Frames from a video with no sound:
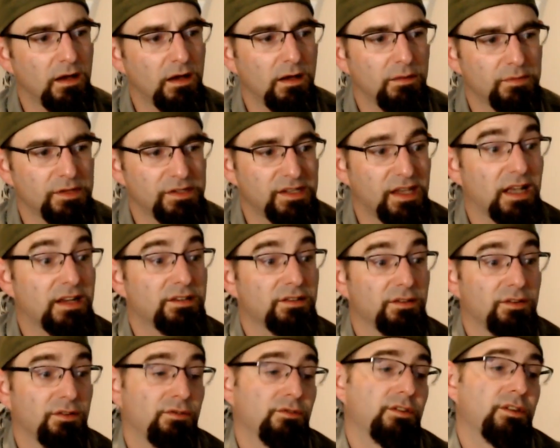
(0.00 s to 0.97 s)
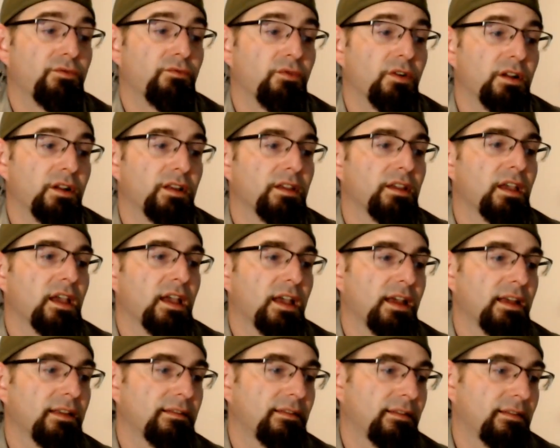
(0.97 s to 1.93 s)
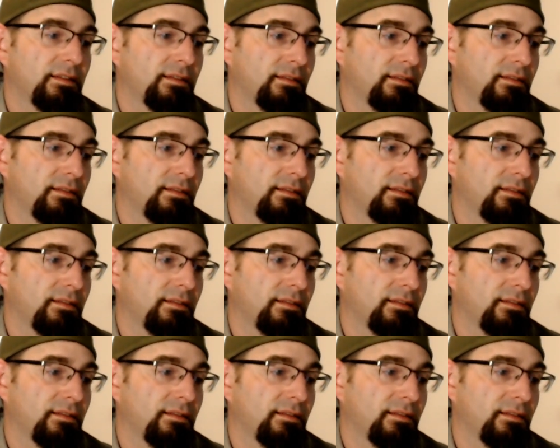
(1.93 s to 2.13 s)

is actually only running at,